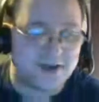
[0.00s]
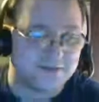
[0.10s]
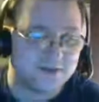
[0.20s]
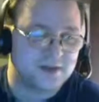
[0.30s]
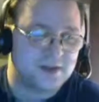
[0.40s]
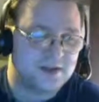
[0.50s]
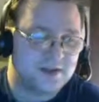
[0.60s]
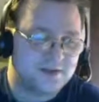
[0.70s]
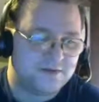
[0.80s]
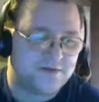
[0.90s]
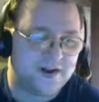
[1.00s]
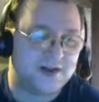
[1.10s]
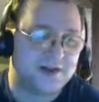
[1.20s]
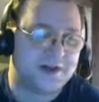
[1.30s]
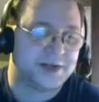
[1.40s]
have
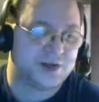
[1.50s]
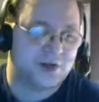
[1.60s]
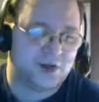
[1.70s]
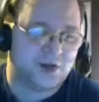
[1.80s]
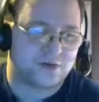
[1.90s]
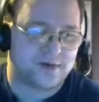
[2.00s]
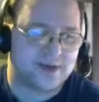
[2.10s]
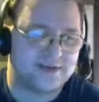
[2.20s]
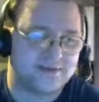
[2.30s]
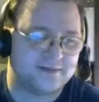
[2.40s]
very little control over it.